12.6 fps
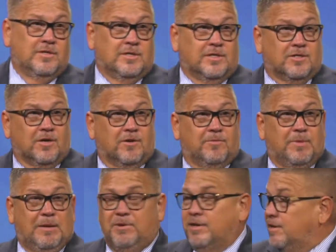So
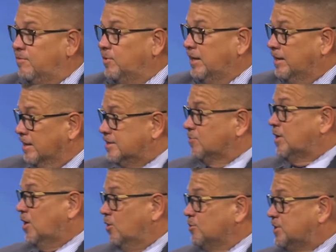maybe we need to listen to what
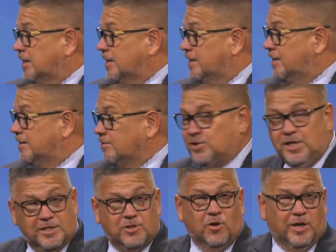Cole's saying. Those
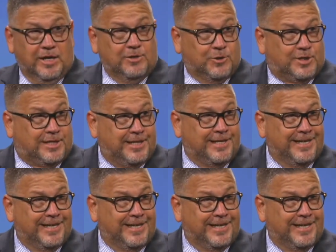checks are dangerous.